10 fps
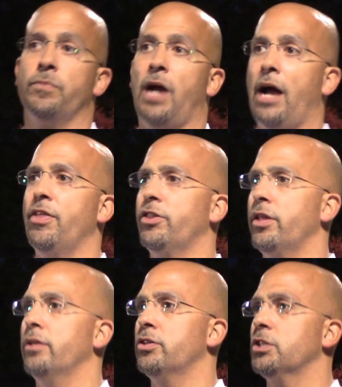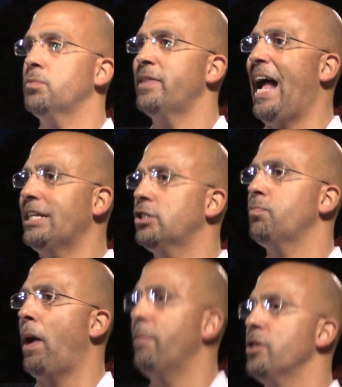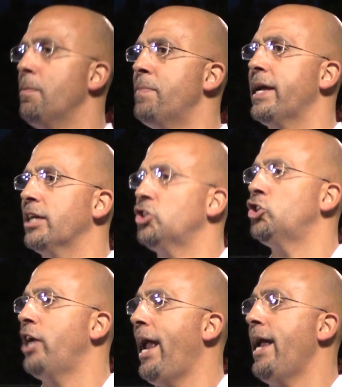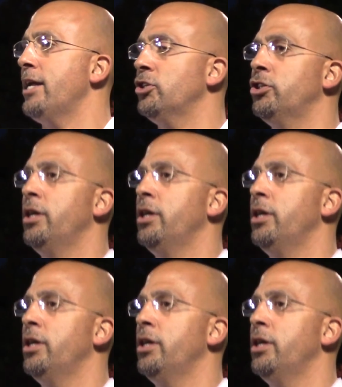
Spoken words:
I think that that's probably the biggest change.